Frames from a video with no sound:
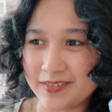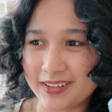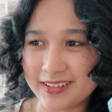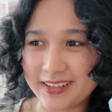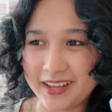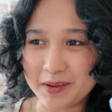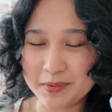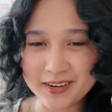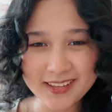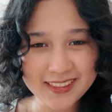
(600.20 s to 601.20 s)
of like a
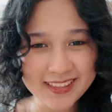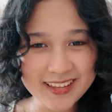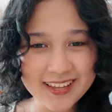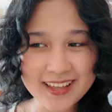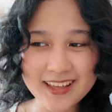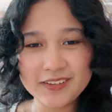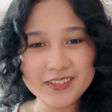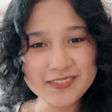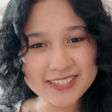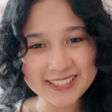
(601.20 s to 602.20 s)
cabinet thing. The
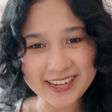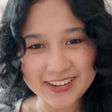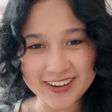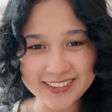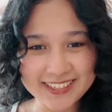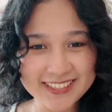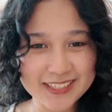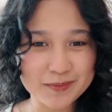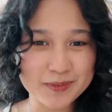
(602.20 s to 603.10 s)
only reason I got this is